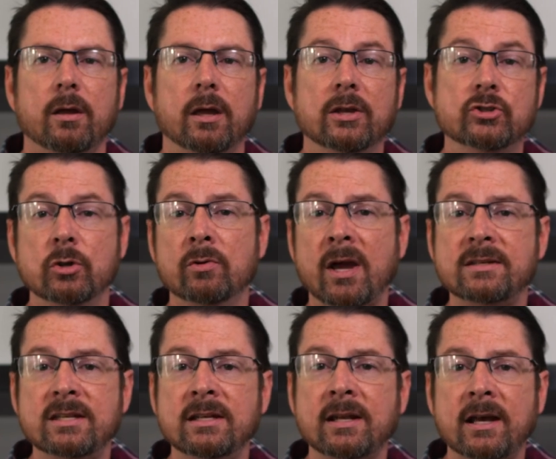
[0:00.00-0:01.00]
In June
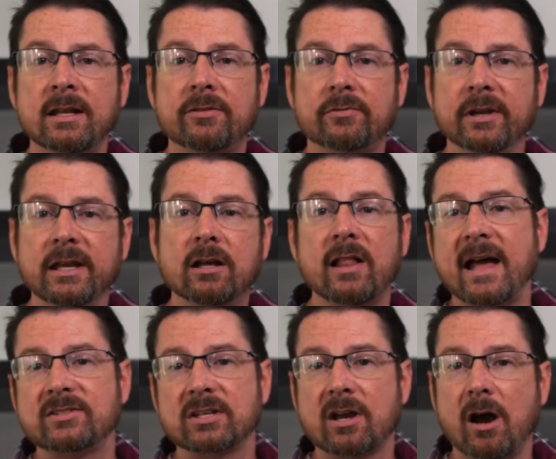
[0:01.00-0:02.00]
1993,
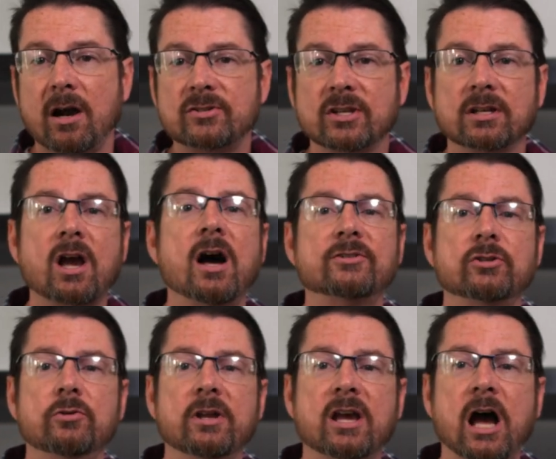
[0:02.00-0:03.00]
Classic Cards and
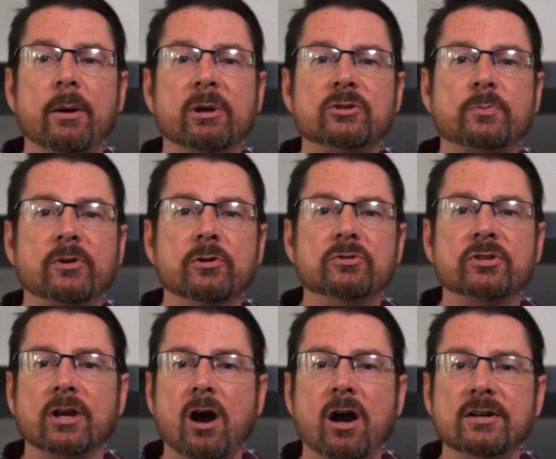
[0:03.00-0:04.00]
Continuity Comics produced the
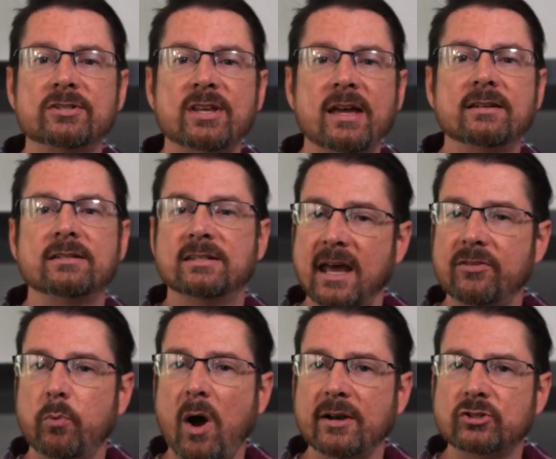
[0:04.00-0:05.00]
card set
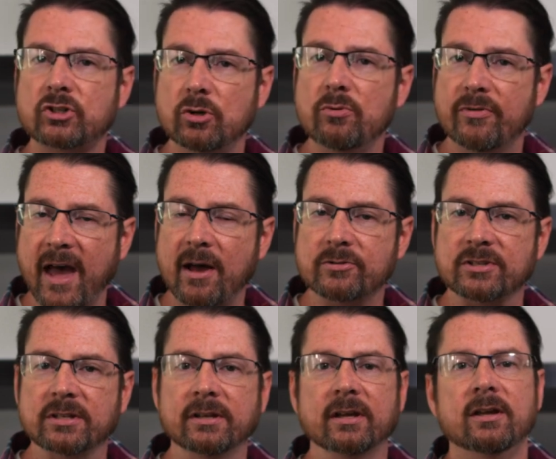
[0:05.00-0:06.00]
Deathwatch
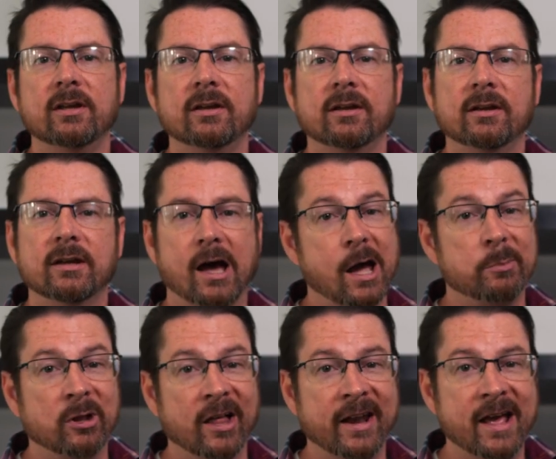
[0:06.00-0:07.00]
2000. I'm
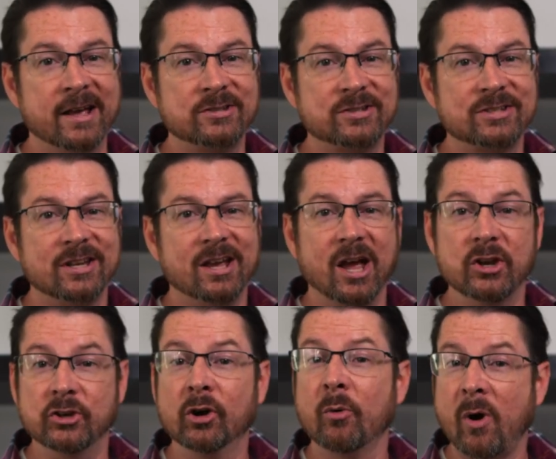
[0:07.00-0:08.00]
Glenn S., and
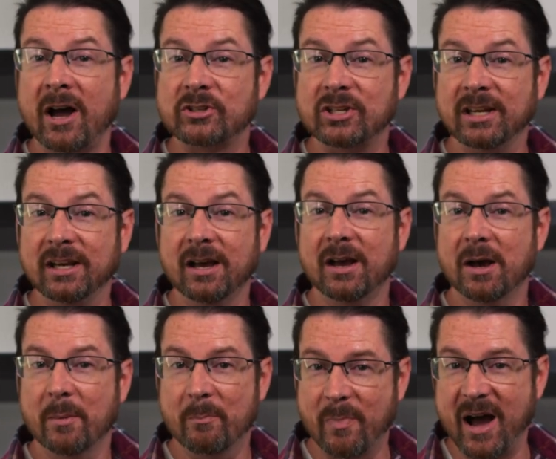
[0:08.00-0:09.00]
you're watching
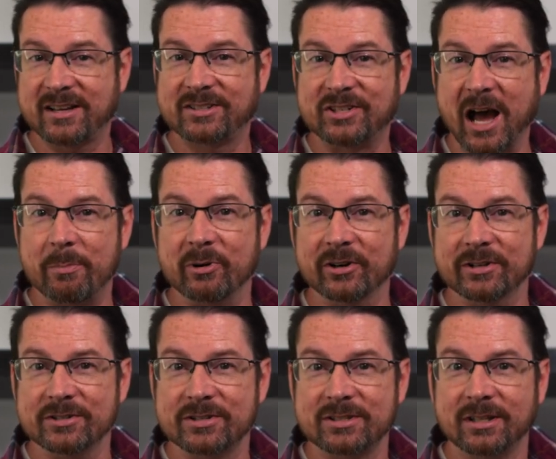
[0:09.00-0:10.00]
Box
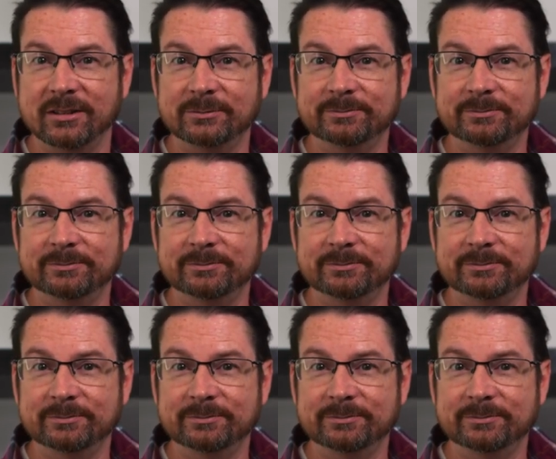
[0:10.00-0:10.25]
Toppers.